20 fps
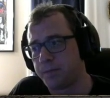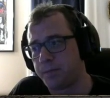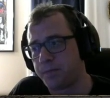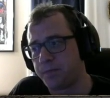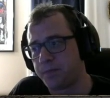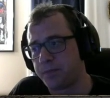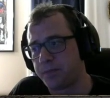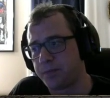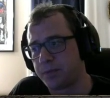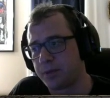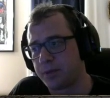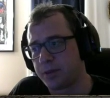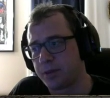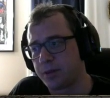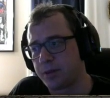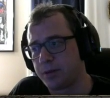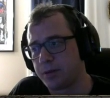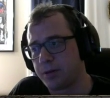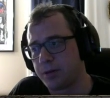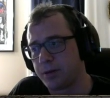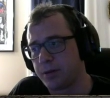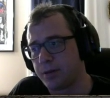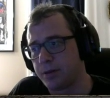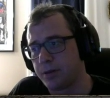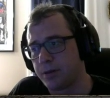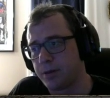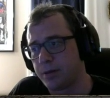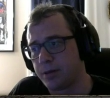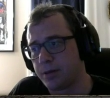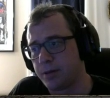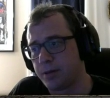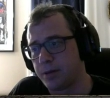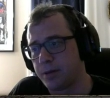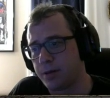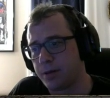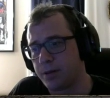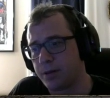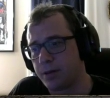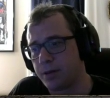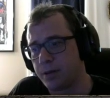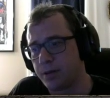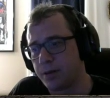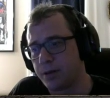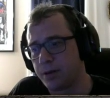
(no one is talking)